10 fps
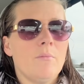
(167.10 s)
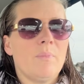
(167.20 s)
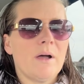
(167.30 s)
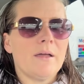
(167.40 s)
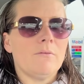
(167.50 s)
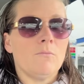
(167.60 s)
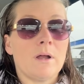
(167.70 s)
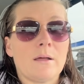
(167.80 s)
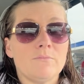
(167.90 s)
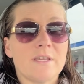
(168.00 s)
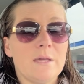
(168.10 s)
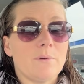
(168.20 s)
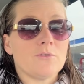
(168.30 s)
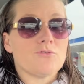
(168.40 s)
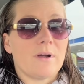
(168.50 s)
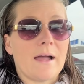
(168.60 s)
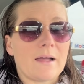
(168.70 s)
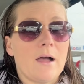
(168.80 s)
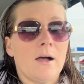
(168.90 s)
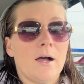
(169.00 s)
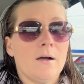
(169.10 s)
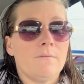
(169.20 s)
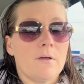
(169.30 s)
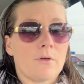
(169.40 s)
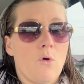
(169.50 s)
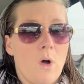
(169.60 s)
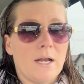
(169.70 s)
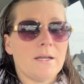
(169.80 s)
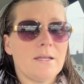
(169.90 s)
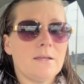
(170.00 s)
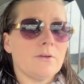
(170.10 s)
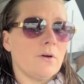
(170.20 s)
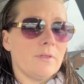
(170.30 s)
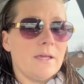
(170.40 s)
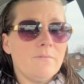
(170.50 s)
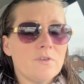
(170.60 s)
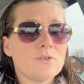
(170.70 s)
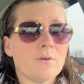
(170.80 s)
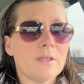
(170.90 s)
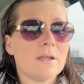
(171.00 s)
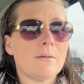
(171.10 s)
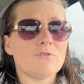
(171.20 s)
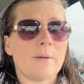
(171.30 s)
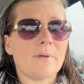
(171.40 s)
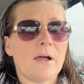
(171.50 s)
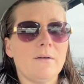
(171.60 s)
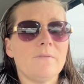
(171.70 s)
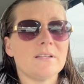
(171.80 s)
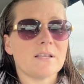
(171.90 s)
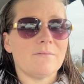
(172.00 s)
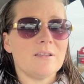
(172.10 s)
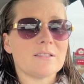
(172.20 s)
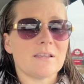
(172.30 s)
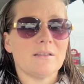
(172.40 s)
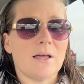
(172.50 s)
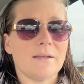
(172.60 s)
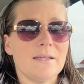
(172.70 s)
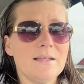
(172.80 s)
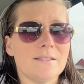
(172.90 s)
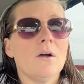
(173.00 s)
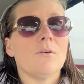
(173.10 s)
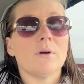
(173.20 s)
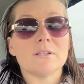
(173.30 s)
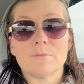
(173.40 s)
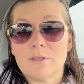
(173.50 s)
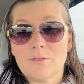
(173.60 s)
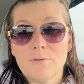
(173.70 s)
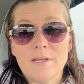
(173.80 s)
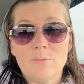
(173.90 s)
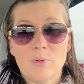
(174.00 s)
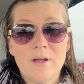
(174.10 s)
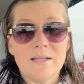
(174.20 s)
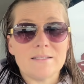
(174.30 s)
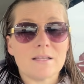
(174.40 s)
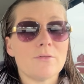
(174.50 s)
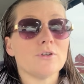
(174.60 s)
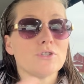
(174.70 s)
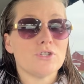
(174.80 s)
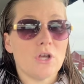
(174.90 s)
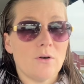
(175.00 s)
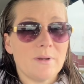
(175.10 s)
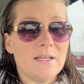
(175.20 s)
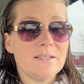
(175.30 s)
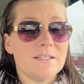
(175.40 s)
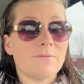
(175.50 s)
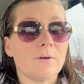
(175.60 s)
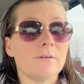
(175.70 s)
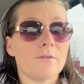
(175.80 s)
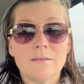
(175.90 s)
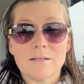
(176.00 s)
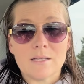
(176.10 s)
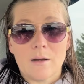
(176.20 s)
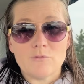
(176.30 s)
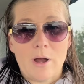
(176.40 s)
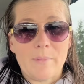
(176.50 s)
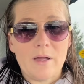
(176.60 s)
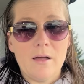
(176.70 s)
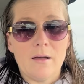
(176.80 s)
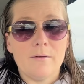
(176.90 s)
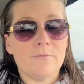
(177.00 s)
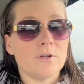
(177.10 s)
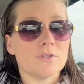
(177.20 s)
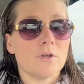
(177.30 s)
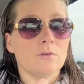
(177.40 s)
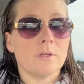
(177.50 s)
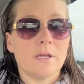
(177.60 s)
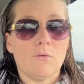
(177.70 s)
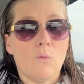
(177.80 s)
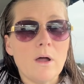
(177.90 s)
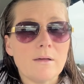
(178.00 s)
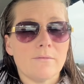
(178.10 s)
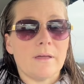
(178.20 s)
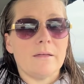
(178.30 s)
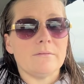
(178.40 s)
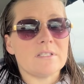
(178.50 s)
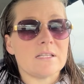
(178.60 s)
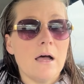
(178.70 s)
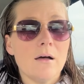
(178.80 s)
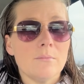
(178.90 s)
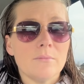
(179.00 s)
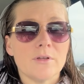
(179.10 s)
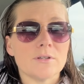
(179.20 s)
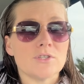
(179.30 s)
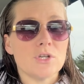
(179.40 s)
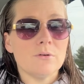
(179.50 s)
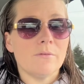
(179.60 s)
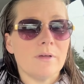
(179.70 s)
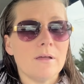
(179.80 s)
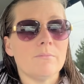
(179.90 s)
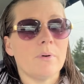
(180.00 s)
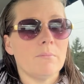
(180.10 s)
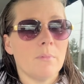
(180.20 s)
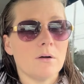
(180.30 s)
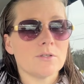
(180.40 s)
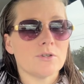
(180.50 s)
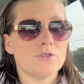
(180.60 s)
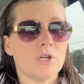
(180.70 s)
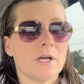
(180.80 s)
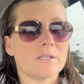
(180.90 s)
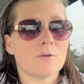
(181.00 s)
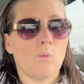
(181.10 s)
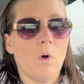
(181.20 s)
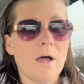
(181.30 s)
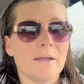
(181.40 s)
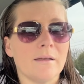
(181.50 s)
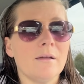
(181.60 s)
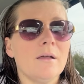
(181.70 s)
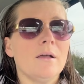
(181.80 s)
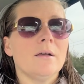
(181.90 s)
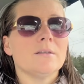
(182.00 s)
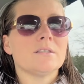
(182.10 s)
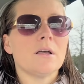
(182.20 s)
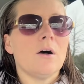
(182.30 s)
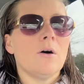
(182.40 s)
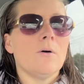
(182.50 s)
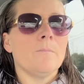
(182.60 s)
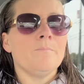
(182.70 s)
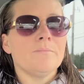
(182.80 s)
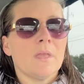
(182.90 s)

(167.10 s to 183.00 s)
But when I'm keeping track of the quantity to know the inventory that I'm dropping off, it's obviously a lot easier. Whereas with the 3D prints, there's so many different things that I'm dropping off. There's only one of it. Some, there's two of it, but most are just one. So